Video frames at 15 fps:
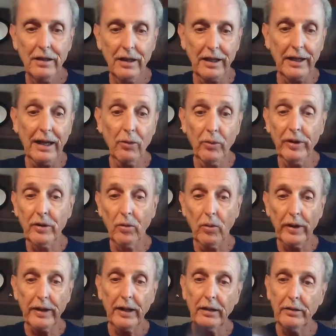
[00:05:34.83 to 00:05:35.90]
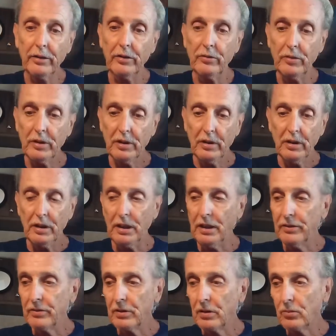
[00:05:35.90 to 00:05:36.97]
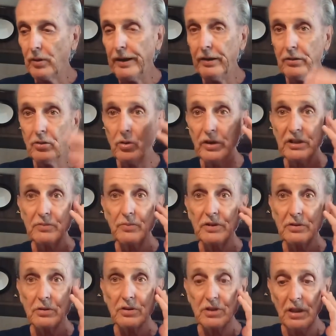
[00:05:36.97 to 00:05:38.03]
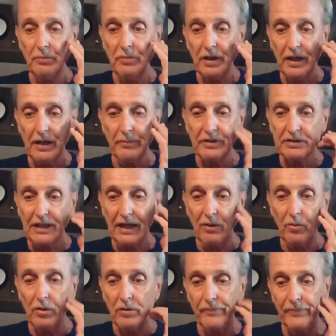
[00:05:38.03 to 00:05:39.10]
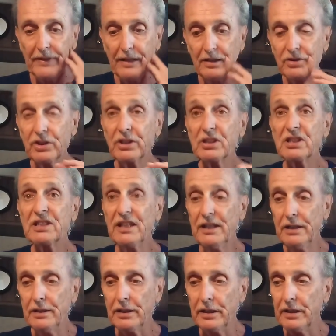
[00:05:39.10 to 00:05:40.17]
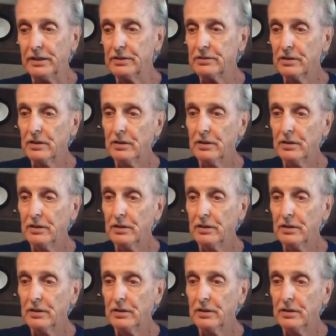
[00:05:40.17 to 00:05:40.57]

and I will. What I'll do, either around Christmas or sometime, is I will just send these